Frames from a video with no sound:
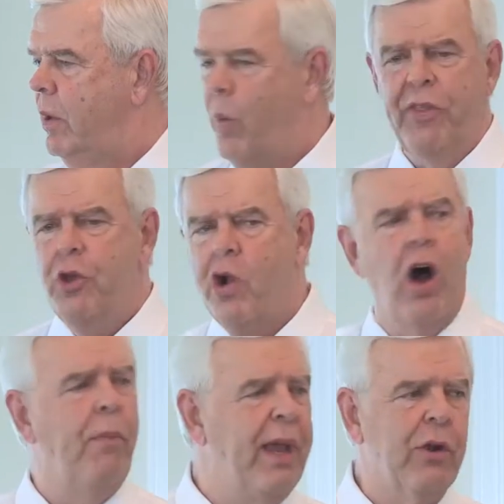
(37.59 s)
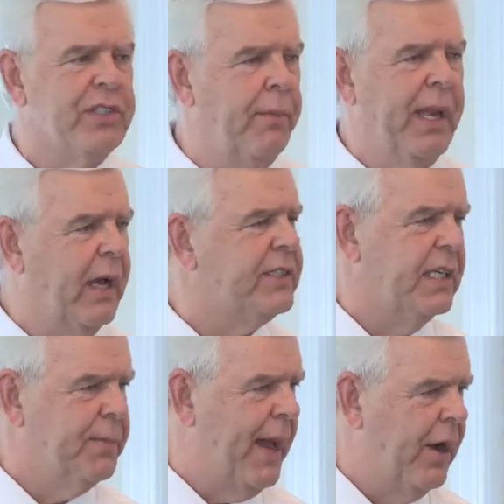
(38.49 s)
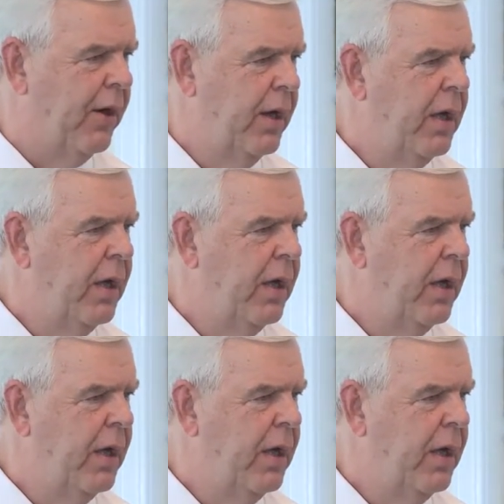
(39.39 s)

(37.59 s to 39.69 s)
Whether you call me or somebody else, doesn't matter.